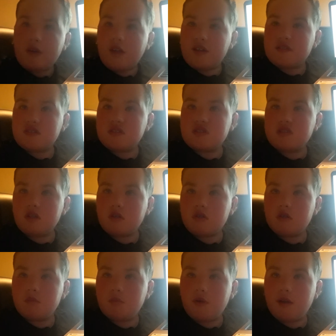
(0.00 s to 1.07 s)
lighting's not
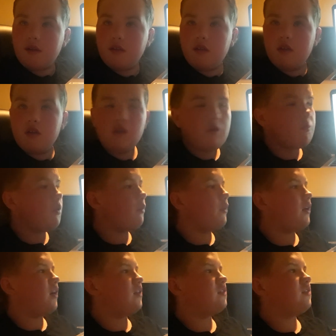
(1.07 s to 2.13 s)
good, but you probably
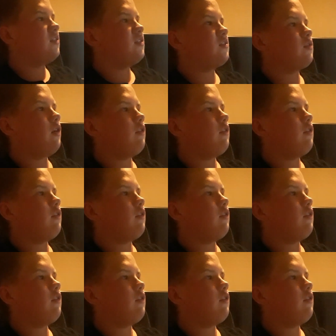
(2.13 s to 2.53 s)
can't see, so